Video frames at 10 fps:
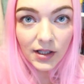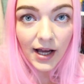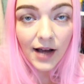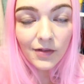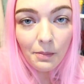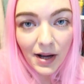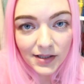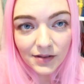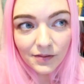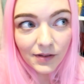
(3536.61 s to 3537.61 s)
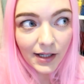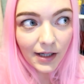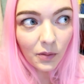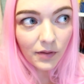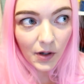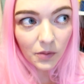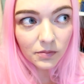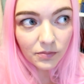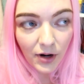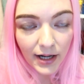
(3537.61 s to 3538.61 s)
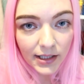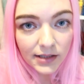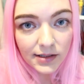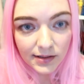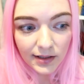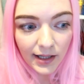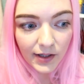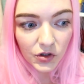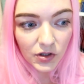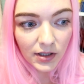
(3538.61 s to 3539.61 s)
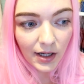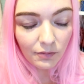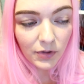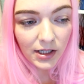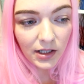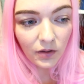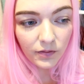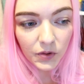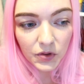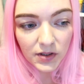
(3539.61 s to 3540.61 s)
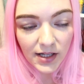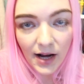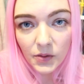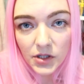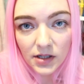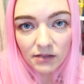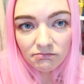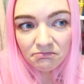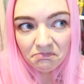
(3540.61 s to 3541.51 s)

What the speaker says: and I have a massive, like, without bragging, Disney collection, and I'm really confused as to how to